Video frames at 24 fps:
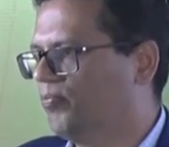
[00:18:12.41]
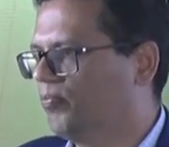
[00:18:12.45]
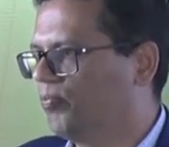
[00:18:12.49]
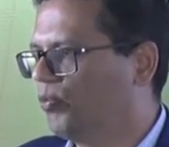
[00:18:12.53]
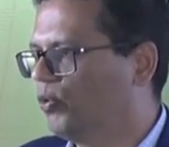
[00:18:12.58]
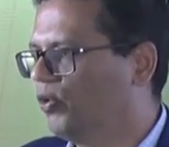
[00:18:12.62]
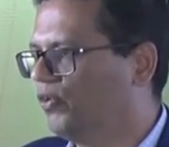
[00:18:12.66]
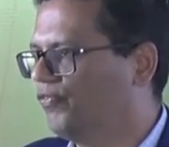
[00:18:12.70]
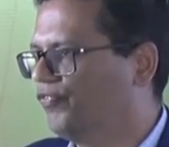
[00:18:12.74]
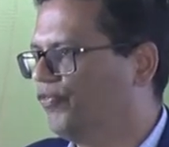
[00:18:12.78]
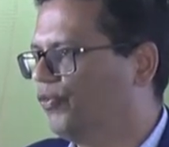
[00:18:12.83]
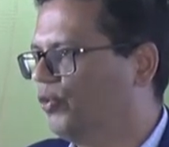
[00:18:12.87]

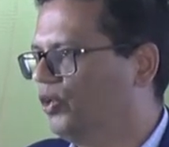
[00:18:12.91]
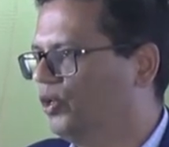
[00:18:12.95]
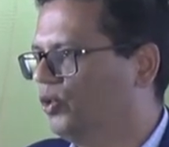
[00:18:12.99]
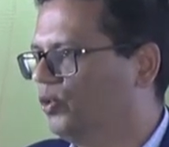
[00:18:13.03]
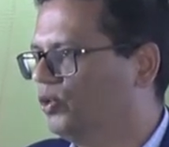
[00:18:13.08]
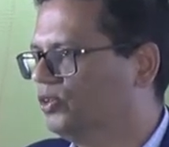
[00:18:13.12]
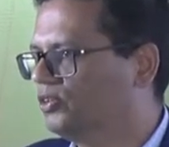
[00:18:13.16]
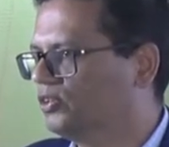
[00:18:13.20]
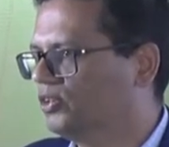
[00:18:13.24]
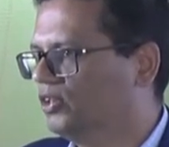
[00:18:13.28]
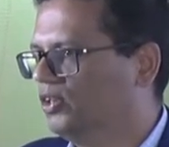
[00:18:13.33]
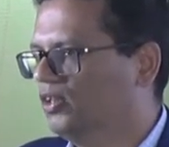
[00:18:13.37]

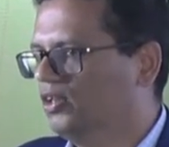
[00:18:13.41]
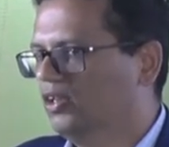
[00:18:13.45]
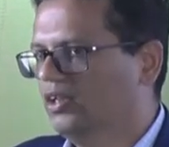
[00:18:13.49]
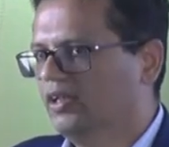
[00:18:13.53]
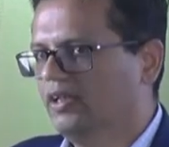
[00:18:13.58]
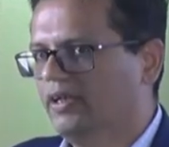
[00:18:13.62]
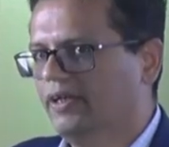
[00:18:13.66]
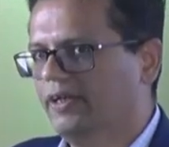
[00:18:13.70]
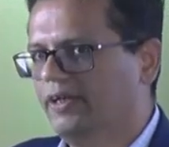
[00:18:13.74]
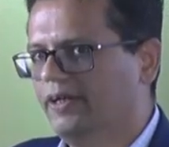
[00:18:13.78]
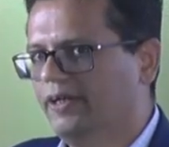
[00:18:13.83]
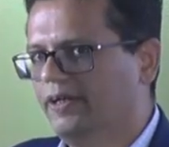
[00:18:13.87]
portfolios,
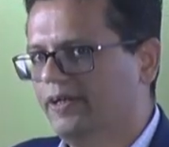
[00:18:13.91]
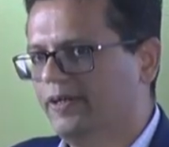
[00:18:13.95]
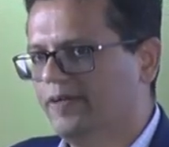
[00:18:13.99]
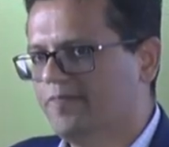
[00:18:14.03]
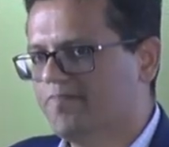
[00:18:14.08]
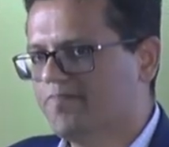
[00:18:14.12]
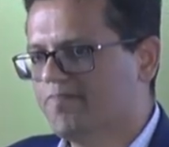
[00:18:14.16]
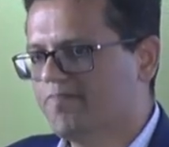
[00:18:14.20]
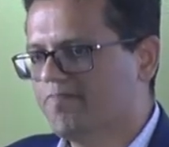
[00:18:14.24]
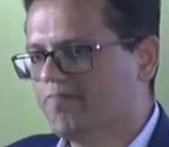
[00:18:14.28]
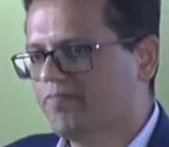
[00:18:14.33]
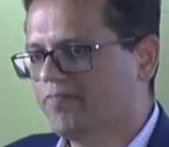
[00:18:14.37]
uh,
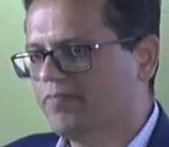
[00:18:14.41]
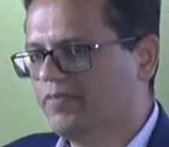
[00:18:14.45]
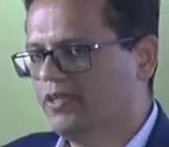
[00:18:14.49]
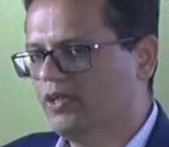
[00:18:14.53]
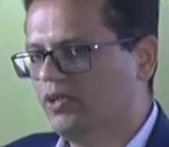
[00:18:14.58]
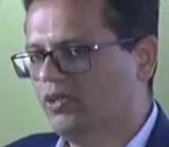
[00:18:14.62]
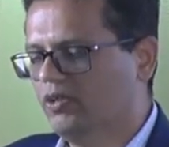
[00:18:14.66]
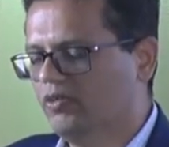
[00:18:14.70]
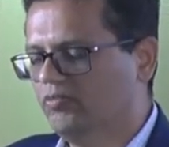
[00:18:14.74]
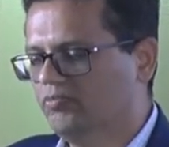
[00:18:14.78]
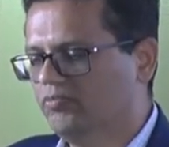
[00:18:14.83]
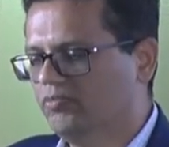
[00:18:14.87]
you
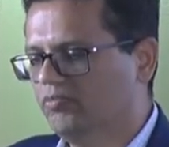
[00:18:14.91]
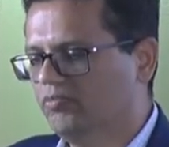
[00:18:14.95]
know,